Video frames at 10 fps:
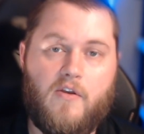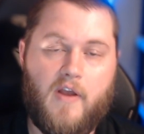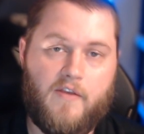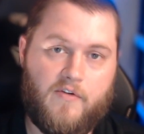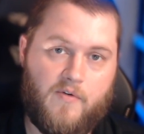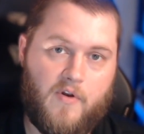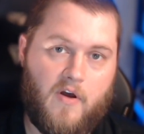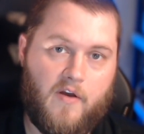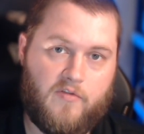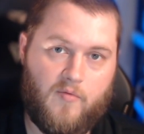You guys are doing
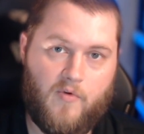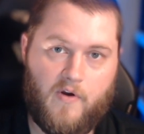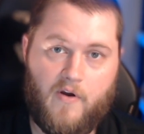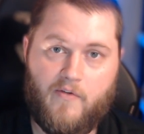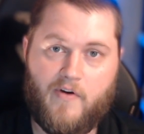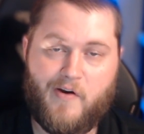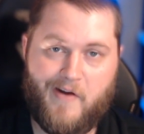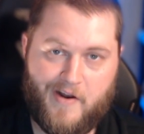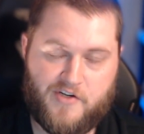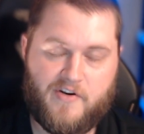awesome work over at
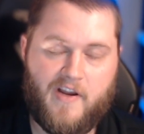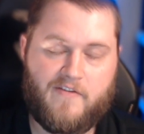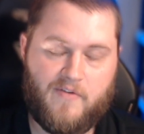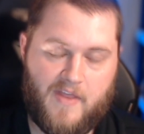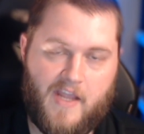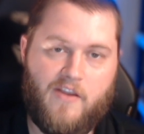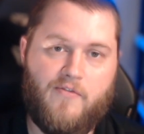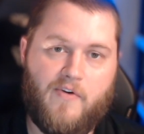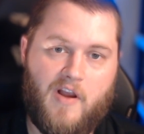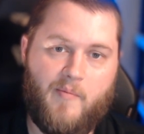CrowdStrike, so thank
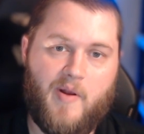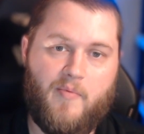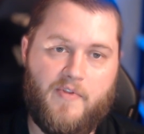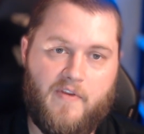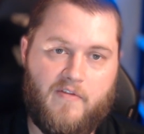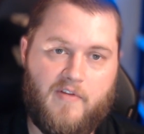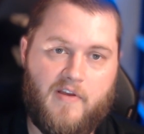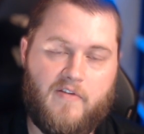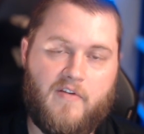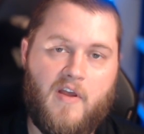you for coming up with this
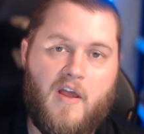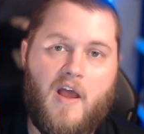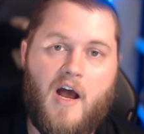list.